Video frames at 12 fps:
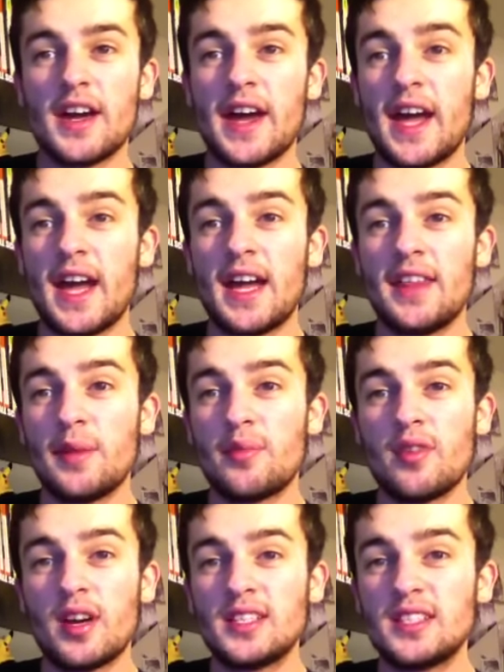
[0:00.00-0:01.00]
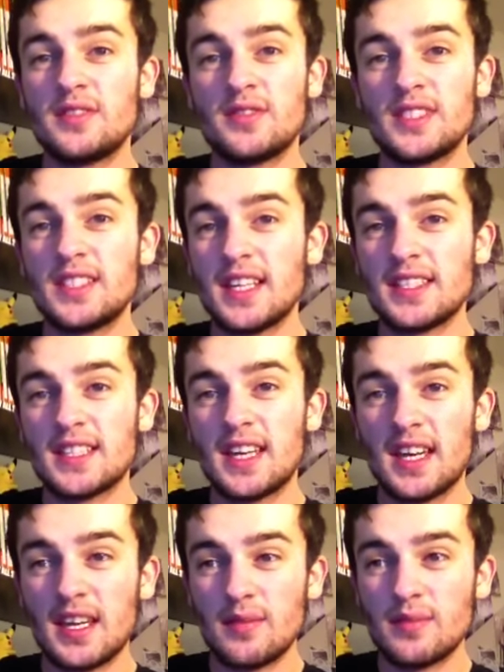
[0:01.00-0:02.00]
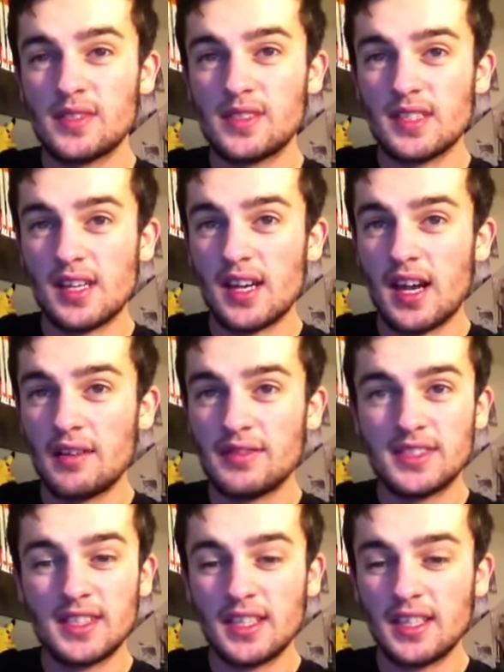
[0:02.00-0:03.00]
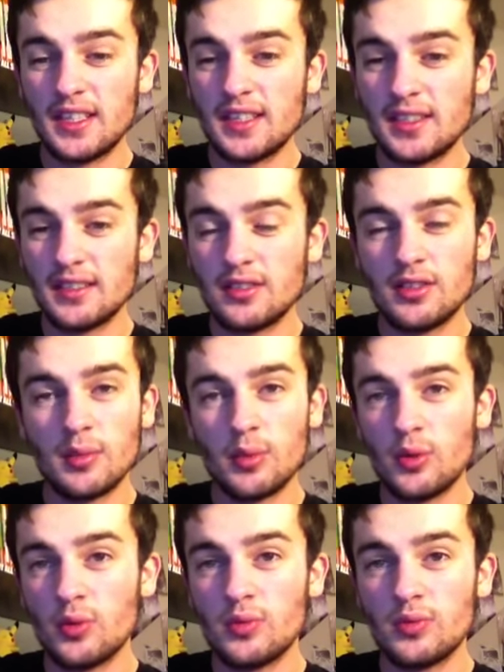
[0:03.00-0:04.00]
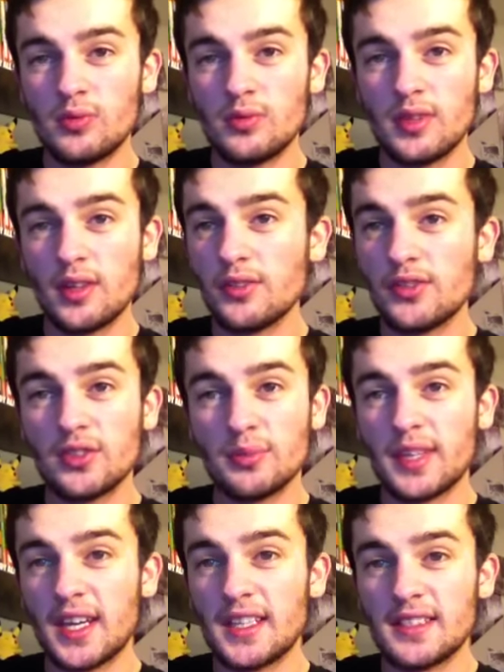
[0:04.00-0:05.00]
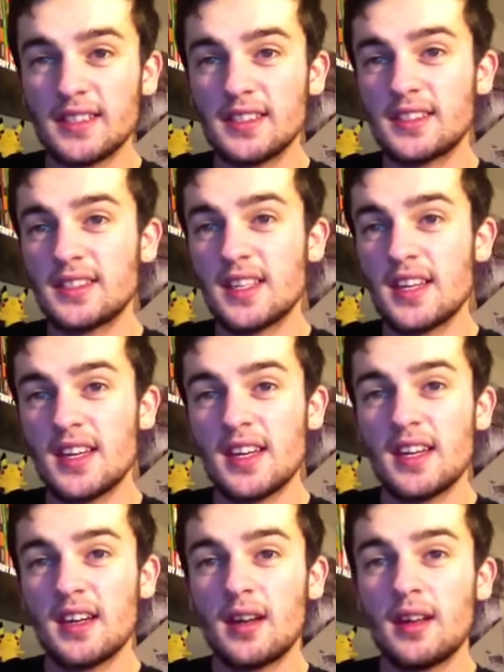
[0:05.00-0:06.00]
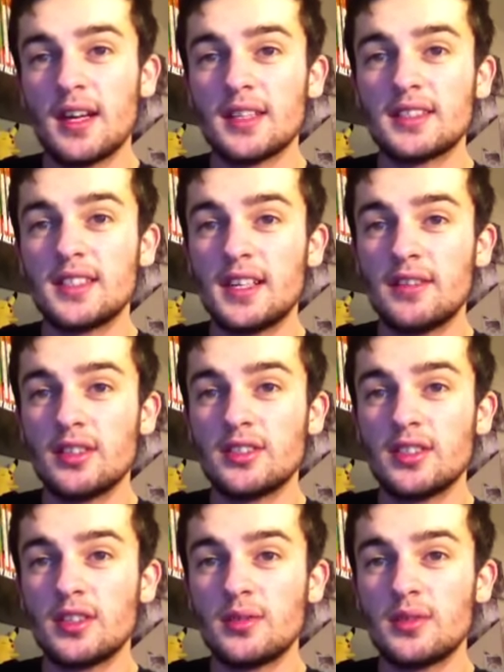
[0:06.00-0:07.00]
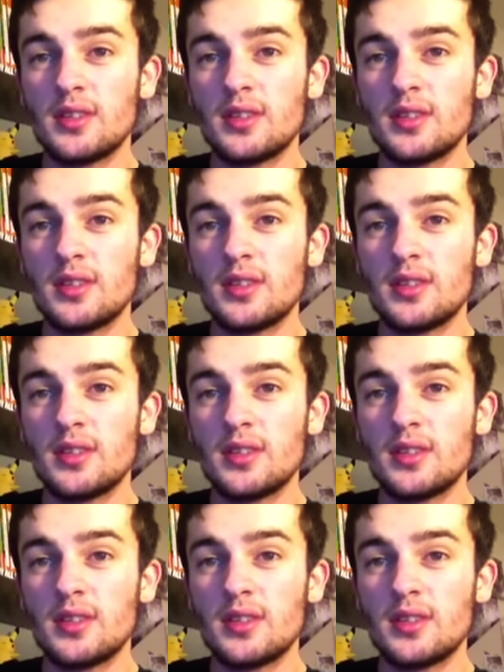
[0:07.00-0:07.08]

and the prices for SNES games I've seen double in some cases in the last year or two.